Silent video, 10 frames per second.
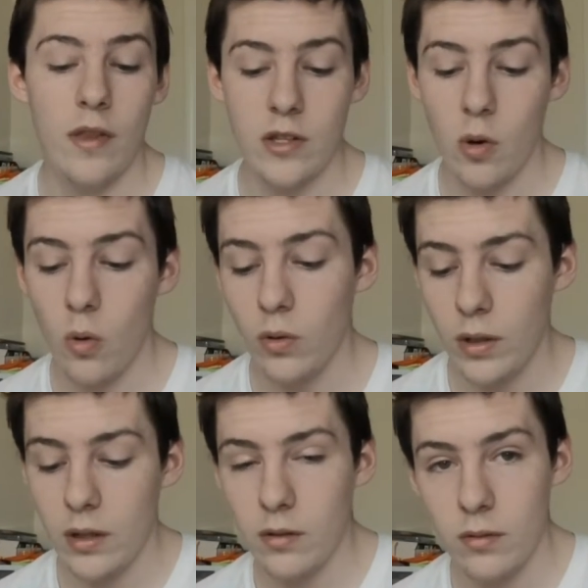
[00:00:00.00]
in this
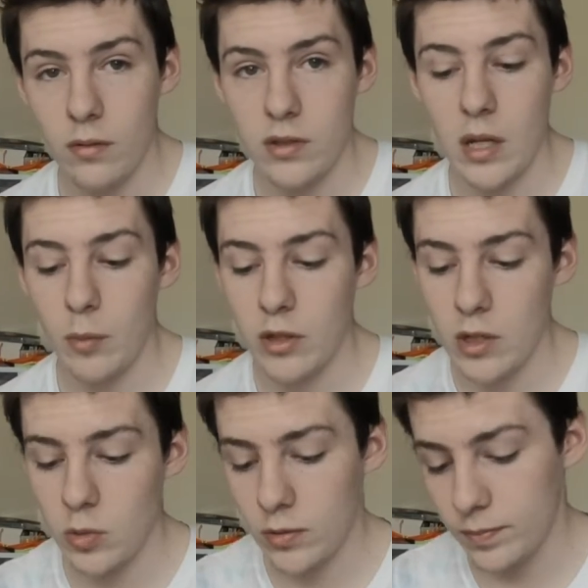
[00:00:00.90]
hole, and same with
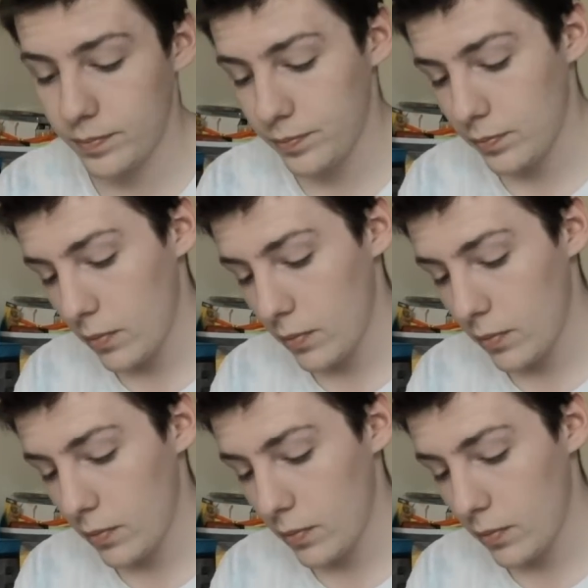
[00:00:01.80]
this one.